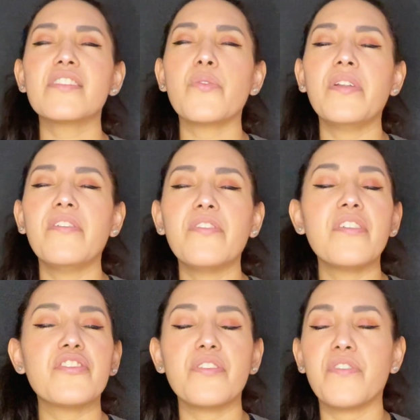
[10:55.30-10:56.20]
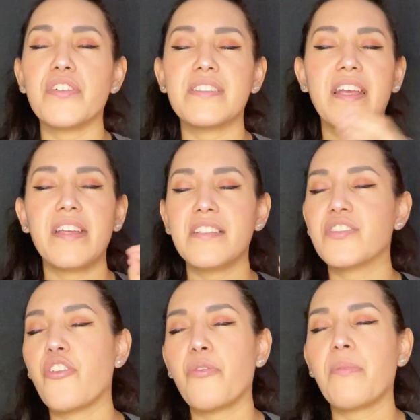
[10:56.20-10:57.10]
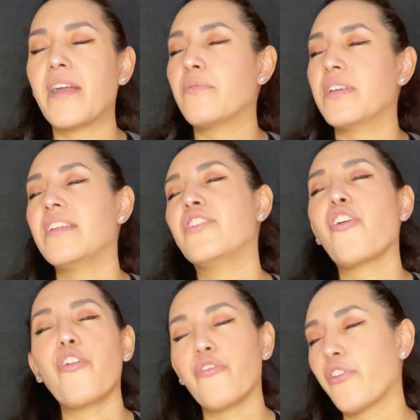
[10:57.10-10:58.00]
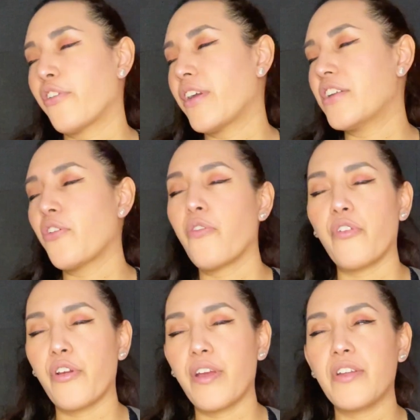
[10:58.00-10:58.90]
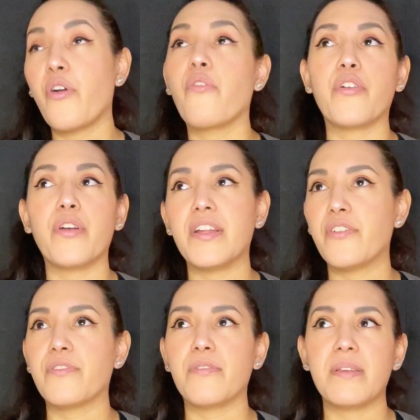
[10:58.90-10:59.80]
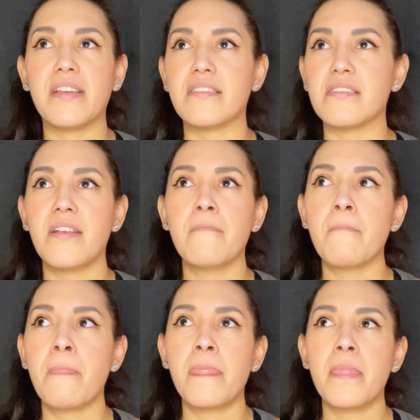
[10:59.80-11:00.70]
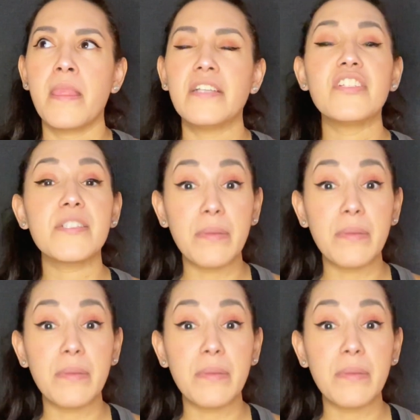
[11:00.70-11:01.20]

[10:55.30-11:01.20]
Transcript: Whenever there's a verse that hits home, I read it over and over and over and over, because it just